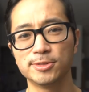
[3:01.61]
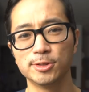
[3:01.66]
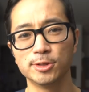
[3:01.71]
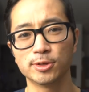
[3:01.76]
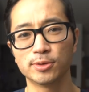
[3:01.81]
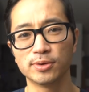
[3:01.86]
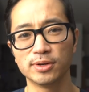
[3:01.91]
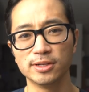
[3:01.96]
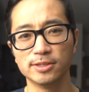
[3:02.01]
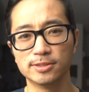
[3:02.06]
to
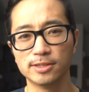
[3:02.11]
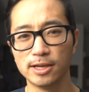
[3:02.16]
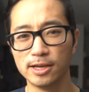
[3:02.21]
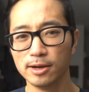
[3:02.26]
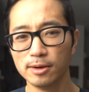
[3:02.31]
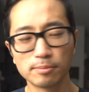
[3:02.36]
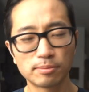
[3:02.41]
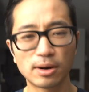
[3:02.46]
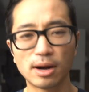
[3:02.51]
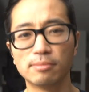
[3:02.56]
degrees,
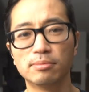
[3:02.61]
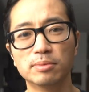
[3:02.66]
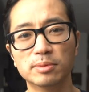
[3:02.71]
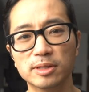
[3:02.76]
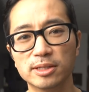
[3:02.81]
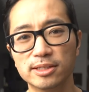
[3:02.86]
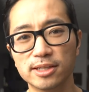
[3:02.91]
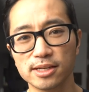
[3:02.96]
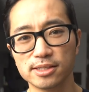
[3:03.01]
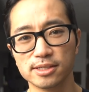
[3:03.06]

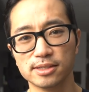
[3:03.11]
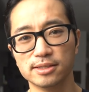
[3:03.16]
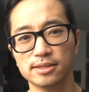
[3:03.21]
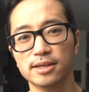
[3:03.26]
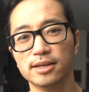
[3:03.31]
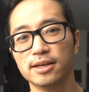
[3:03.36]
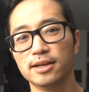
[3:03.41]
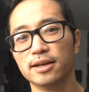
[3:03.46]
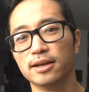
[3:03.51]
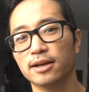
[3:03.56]
probably
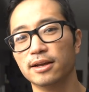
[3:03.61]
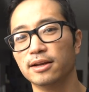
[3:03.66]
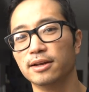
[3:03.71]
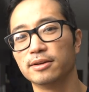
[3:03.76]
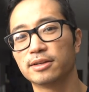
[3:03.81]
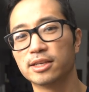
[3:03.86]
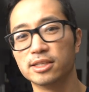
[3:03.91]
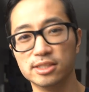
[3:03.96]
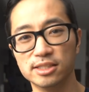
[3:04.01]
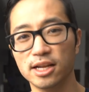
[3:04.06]
doesn't,
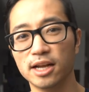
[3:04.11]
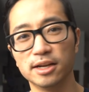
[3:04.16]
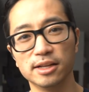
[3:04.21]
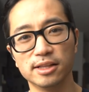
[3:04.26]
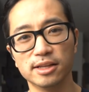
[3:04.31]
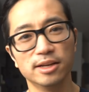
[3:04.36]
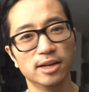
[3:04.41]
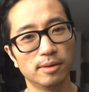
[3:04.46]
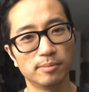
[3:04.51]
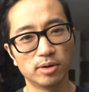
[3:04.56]
because none
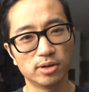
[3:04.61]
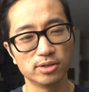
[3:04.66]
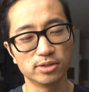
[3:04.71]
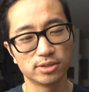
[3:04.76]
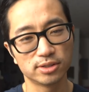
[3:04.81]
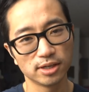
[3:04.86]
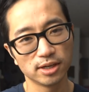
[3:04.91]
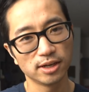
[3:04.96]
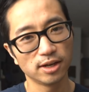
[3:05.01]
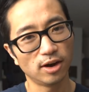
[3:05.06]
of the
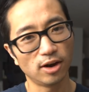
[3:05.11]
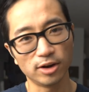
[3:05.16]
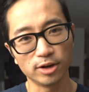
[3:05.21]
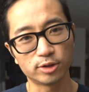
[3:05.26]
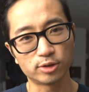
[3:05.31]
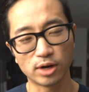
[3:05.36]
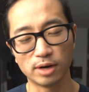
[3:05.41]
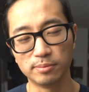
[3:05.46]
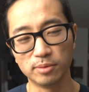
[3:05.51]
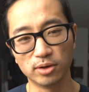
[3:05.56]
numbers on
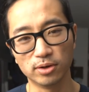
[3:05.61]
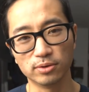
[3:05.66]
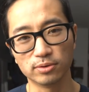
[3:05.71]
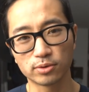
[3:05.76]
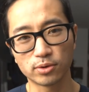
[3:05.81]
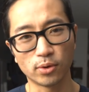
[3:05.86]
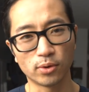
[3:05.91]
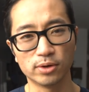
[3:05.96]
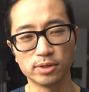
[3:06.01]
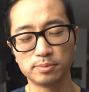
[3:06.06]
a treadmill
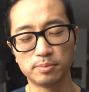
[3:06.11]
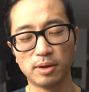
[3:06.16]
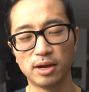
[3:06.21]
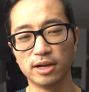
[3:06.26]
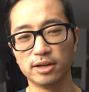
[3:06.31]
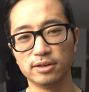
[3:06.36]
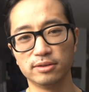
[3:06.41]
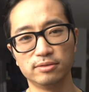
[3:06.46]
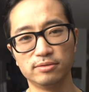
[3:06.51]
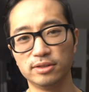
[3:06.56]

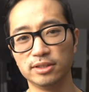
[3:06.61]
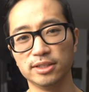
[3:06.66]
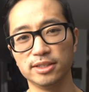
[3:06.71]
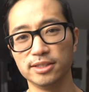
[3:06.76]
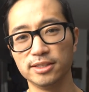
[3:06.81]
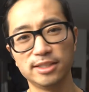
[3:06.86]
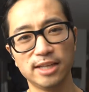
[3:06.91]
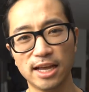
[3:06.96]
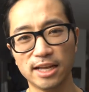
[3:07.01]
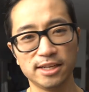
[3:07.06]
correspond
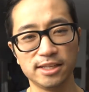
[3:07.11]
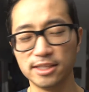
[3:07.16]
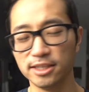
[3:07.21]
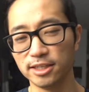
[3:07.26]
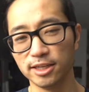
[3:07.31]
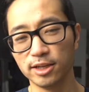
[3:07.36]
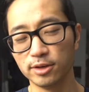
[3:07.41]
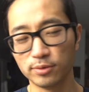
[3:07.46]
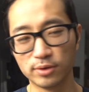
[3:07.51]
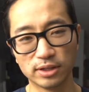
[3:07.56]
really to
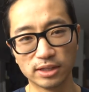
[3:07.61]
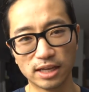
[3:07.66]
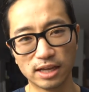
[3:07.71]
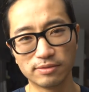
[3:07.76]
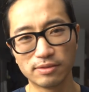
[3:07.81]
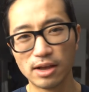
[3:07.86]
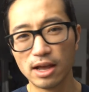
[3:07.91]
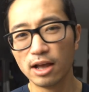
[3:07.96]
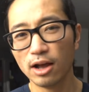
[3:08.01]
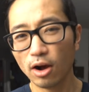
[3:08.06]
anything in real
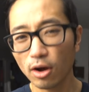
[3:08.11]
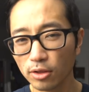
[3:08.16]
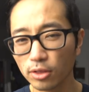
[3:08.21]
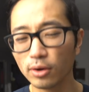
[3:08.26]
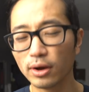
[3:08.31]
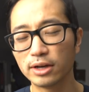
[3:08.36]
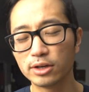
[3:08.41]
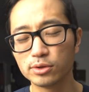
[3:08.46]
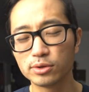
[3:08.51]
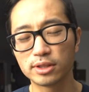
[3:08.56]
life.
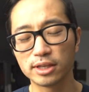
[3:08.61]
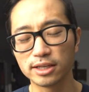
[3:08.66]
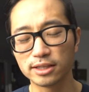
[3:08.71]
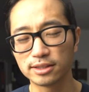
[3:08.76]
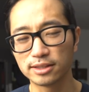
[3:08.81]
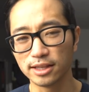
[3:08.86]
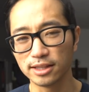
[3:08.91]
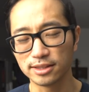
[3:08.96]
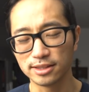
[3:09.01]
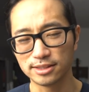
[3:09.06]
Although I do
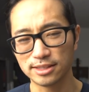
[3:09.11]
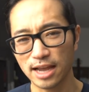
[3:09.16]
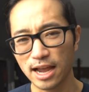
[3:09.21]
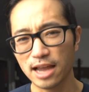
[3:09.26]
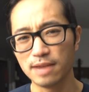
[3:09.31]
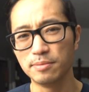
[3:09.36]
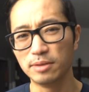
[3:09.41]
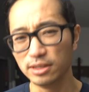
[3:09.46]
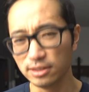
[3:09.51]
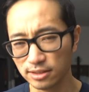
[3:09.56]
think that
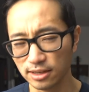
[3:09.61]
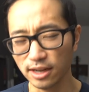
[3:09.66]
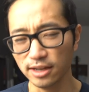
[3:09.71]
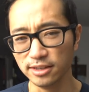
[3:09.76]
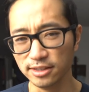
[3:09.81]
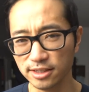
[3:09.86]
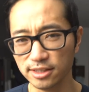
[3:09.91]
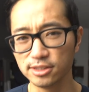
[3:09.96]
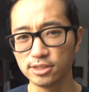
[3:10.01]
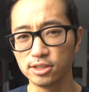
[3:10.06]
time
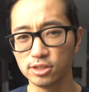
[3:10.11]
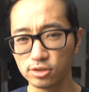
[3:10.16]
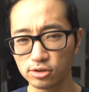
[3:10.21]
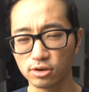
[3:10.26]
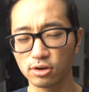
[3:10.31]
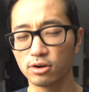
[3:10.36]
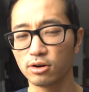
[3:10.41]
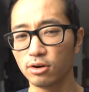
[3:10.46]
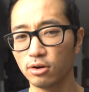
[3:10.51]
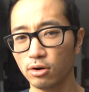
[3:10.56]
and distance
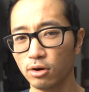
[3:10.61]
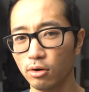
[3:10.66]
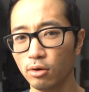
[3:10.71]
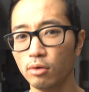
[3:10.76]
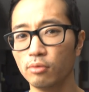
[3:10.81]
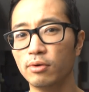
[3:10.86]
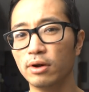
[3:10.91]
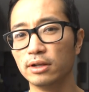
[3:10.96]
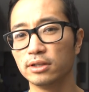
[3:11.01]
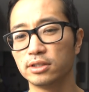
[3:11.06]

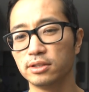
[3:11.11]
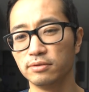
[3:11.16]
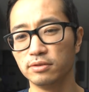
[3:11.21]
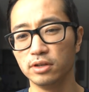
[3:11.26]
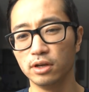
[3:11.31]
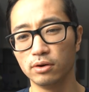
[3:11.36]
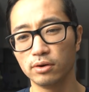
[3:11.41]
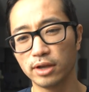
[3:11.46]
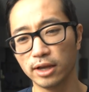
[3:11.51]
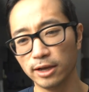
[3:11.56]
are
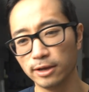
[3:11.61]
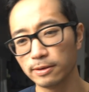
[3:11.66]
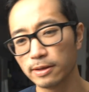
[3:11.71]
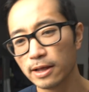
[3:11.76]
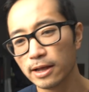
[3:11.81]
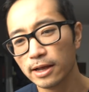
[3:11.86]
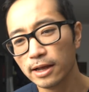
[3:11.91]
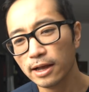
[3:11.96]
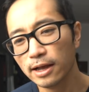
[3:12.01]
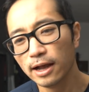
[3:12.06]
relatively okay.
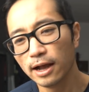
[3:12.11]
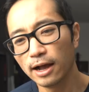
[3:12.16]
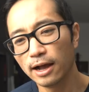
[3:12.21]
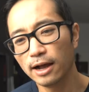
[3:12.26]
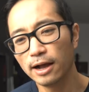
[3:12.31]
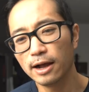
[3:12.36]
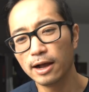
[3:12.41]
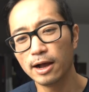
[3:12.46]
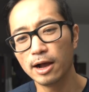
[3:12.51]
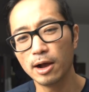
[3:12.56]

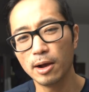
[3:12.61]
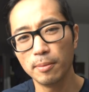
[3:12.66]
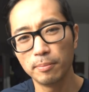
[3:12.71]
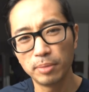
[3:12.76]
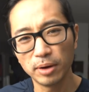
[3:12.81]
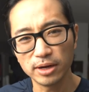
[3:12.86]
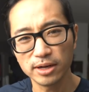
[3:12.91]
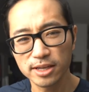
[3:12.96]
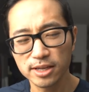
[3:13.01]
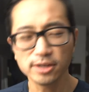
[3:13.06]

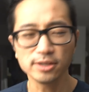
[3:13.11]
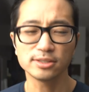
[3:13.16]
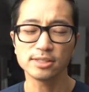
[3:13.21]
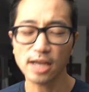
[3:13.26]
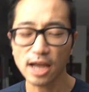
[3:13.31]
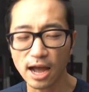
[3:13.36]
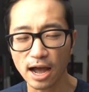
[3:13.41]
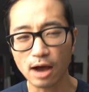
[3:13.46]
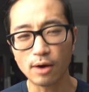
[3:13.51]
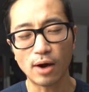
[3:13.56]
But here's
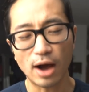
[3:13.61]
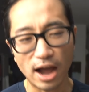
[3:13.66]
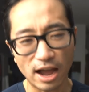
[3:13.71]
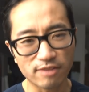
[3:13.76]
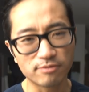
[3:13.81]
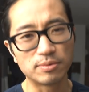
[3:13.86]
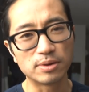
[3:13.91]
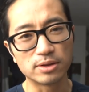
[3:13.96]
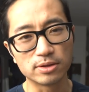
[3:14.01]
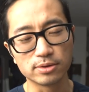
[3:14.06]
how
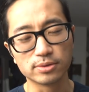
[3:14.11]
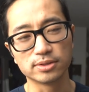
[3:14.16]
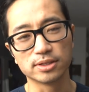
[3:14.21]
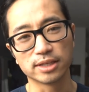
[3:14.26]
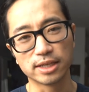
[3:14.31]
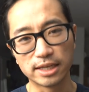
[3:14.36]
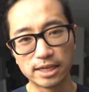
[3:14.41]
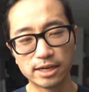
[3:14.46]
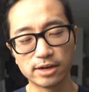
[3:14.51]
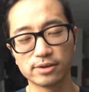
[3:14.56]
I've been
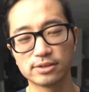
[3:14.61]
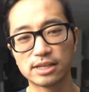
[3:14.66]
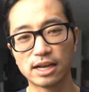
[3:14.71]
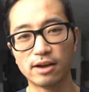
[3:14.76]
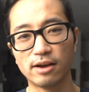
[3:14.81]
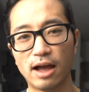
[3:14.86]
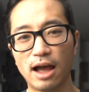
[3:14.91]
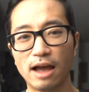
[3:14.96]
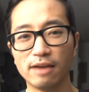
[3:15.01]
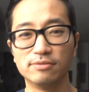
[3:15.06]
using it. Here's
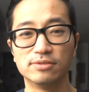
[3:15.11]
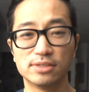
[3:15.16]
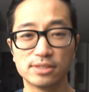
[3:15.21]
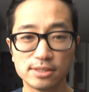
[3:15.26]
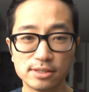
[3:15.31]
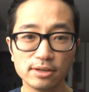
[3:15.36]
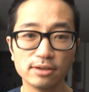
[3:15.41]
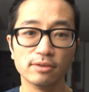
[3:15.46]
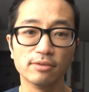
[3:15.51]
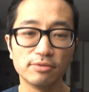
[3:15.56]
how I've
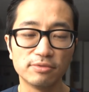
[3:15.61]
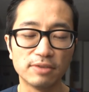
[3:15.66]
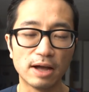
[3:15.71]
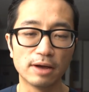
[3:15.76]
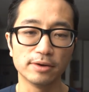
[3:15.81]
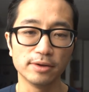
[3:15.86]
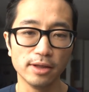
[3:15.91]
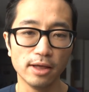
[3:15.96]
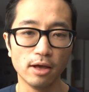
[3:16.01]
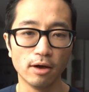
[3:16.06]
still
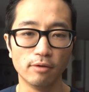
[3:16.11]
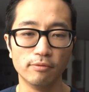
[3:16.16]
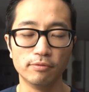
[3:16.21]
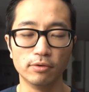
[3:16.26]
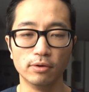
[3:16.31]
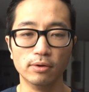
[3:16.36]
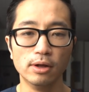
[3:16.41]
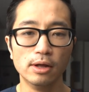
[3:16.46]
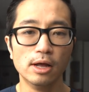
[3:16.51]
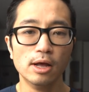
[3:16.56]
found it
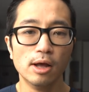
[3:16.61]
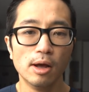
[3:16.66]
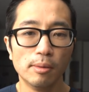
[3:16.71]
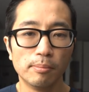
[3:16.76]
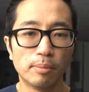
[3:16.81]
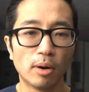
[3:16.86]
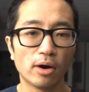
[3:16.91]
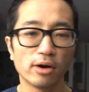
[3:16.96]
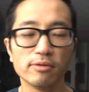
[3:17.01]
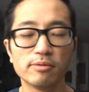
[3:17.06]
helpful.
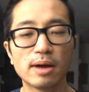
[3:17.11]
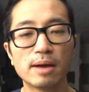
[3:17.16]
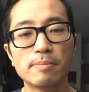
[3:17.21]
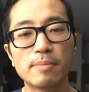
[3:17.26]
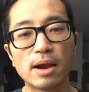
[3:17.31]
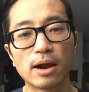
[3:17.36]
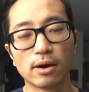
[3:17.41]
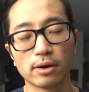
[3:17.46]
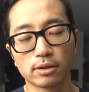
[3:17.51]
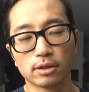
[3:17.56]
Part of my
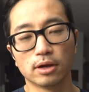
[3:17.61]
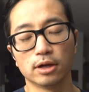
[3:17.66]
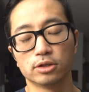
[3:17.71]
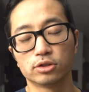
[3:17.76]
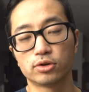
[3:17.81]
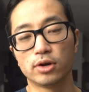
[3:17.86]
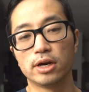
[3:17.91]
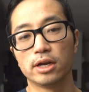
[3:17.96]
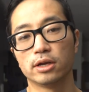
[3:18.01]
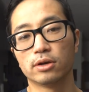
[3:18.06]
marathon
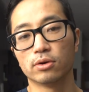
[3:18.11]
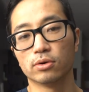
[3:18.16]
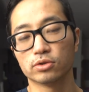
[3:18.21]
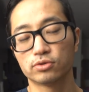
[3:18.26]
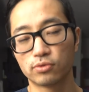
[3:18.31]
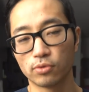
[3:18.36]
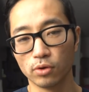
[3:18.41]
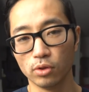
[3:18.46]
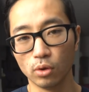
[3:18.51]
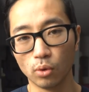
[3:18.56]
training
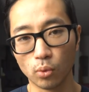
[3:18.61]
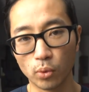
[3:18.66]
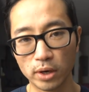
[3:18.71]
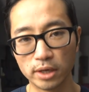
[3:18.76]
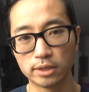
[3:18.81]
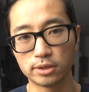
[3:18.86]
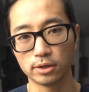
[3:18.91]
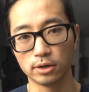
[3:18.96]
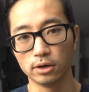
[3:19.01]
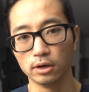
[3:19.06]
goals for the
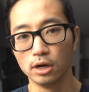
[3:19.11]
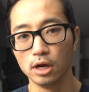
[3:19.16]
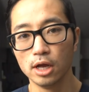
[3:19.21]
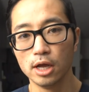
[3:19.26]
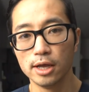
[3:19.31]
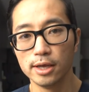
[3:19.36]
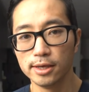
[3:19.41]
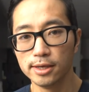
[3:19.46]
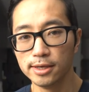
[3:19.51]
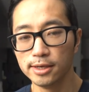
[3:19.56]
winter
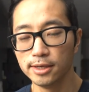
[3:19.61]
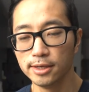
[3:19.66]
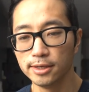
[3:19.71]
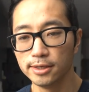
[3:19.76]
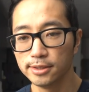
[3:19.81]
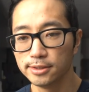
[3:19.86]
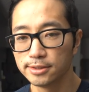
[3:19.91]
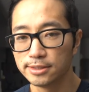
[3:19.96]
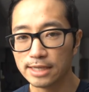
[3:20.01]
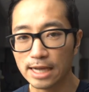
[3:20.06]

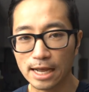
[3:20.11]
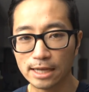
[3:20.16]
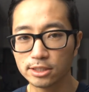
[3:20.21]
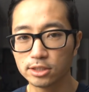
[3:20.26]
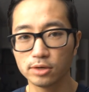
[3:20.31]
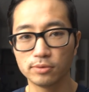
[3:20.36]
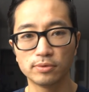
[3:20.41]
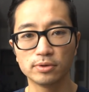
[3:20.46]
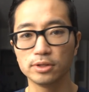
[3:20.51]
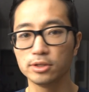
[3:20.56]
is not
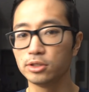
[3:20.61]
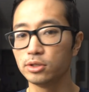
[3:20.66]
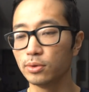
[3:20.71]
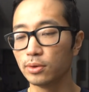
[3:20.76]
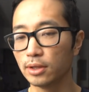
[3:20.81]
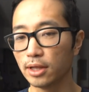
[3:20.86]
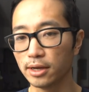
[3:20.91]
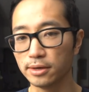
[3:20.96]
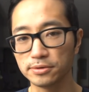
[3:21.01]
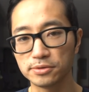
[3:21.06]
to really
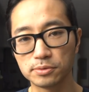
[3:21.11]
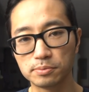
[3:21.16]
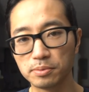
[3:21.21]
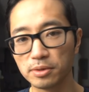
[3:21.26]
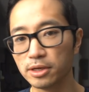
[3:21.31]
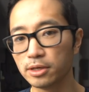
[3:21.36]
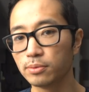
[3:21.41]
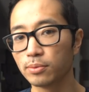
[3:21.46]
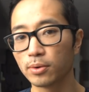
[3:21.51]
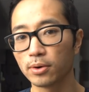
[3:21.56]
do a lot of
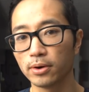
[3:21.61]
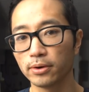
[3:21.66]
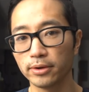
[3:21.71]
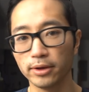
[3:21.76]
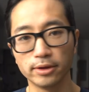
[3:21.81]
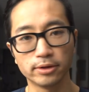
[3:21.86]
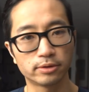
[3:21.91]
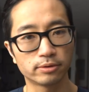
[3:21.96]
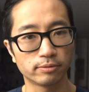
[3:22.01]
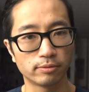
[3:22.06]
speed
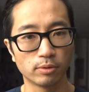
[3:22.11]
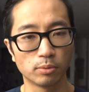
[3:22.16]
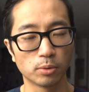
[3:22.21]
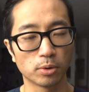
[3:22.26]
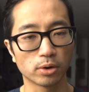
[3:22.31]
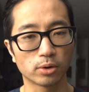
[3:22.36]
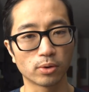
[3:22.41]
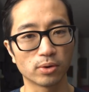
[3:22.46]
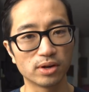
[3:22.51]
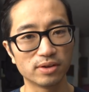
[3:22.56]
work, interval
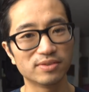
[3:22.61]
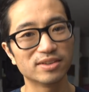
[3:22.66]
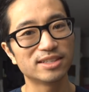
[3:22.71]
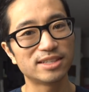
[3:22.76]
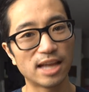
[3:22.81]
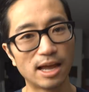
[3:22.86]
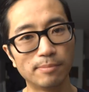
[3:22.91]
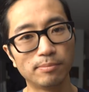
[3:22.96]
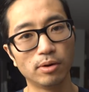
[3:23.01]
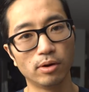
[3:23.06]
work, or even
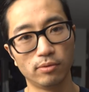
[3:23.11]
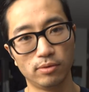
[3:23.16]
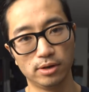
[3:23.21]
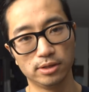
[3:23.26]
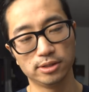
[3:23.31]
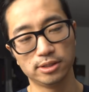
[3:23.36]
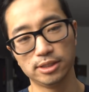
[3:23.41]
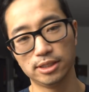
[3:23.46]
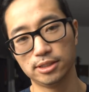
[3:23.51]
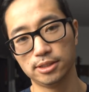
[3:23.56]
tempo
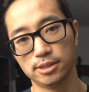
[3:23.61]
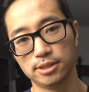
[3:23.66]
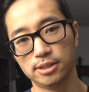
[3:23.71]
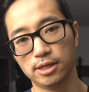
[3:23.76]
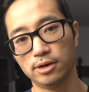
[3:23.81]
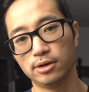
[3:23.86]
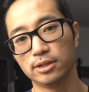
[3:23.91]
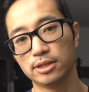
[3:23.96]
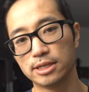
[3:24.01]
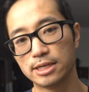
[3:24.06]
runs
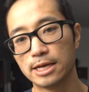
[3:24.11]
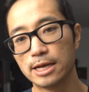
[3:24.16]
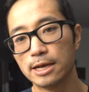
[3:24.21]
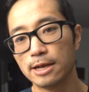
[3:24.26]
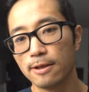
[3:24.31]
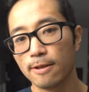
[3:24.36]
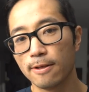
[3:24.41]
necessarily,